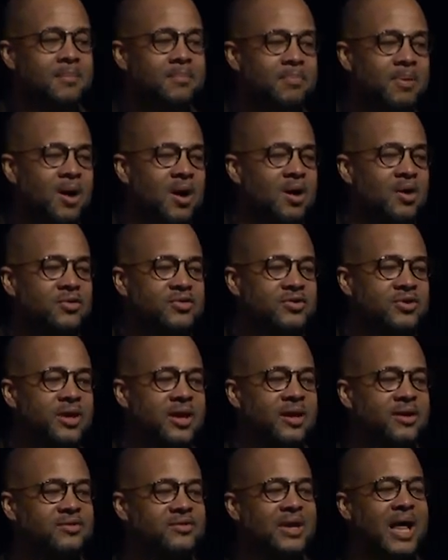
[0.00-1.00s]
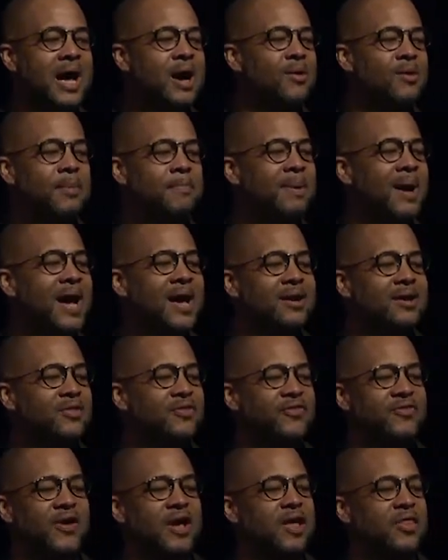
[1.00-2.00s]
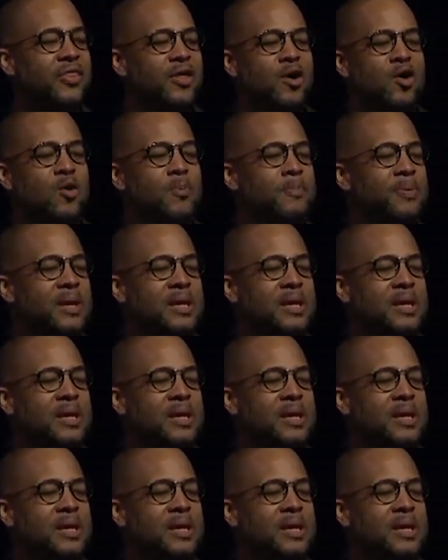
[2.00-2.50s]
Paul says, now abideth faith, hope,